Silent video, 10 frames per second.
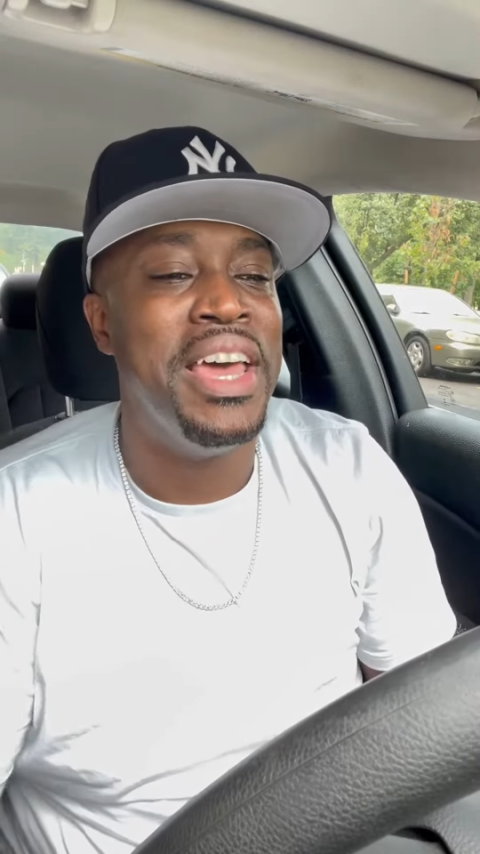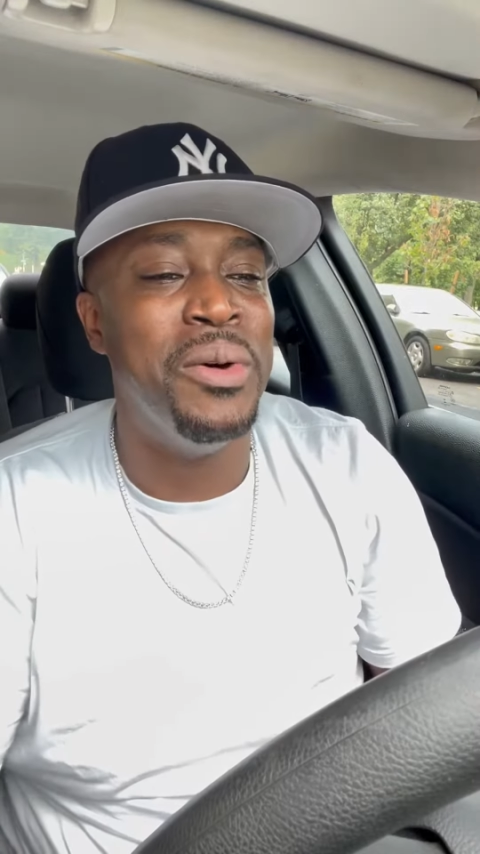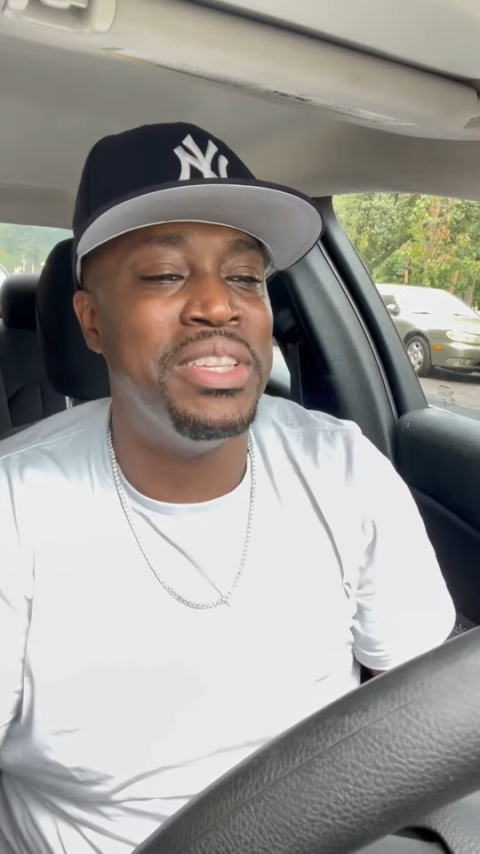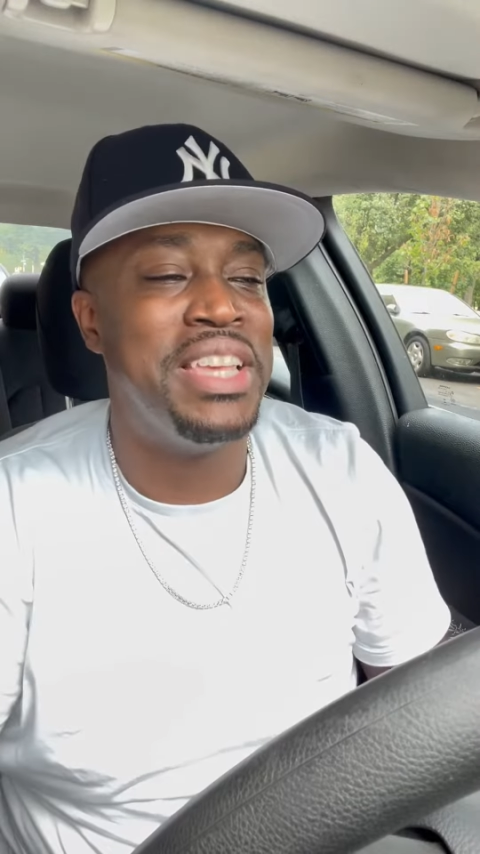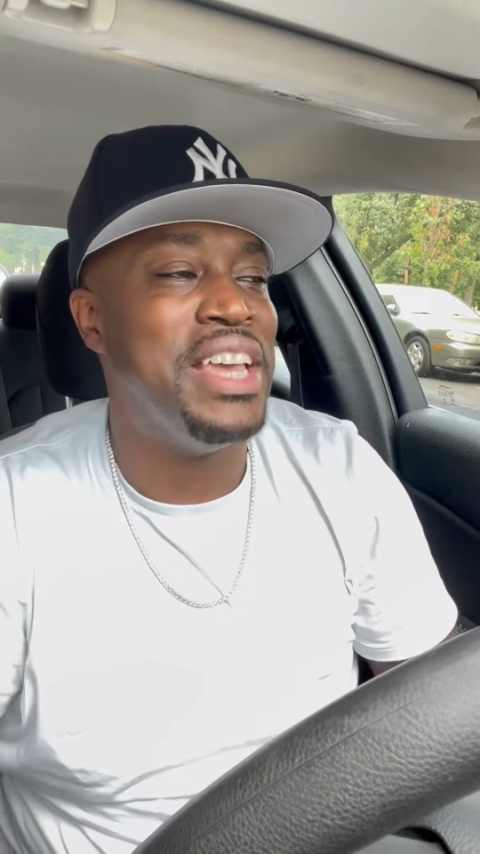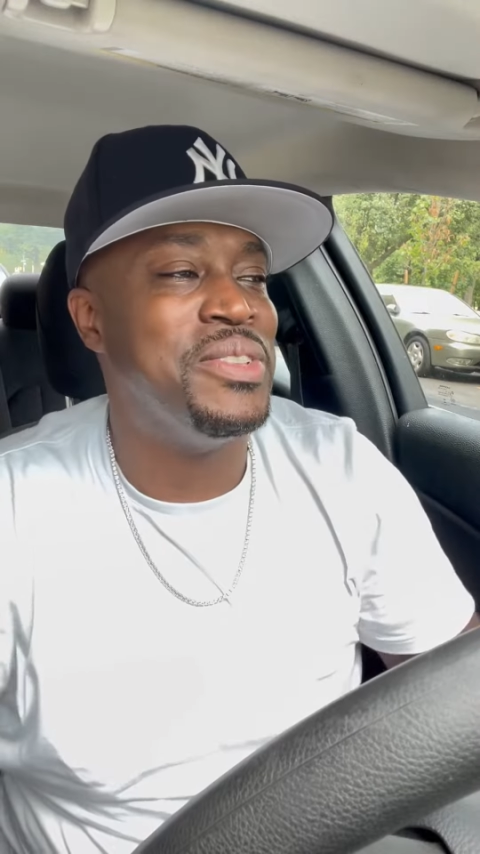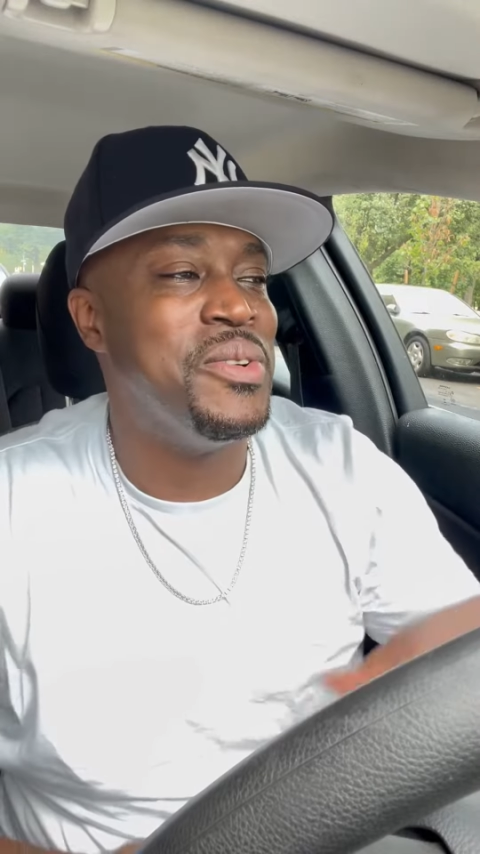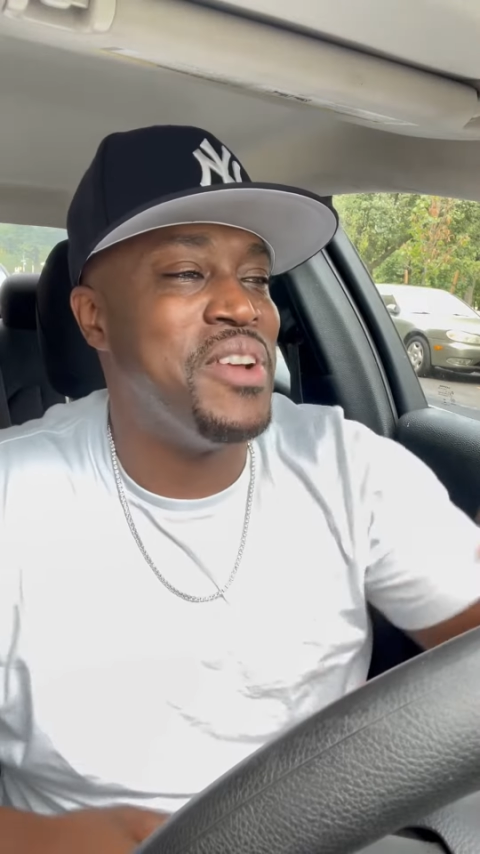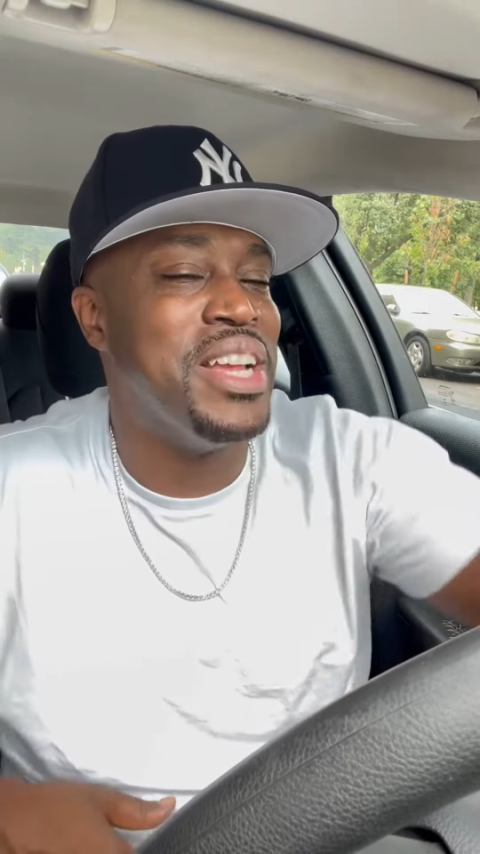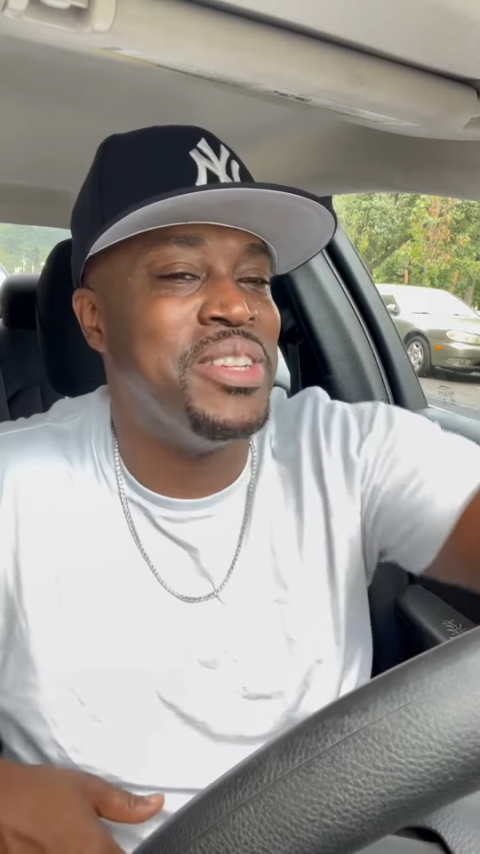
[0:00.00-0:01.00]
It was his high
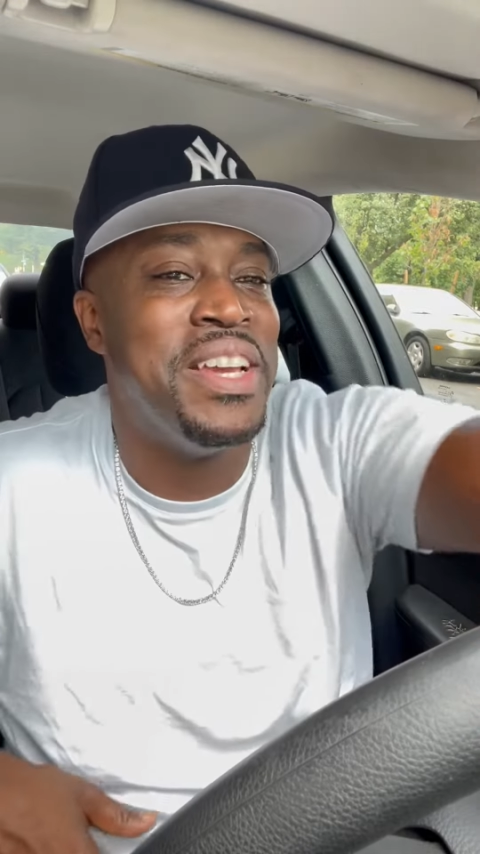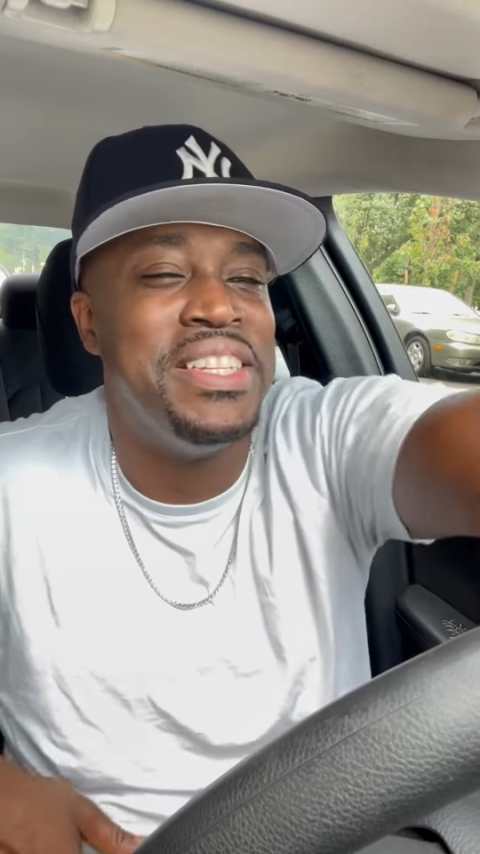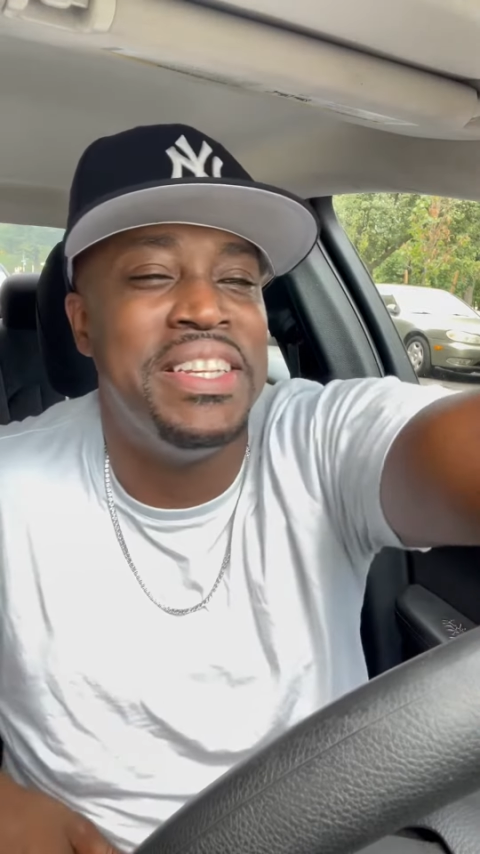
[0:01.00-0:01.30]
school graduation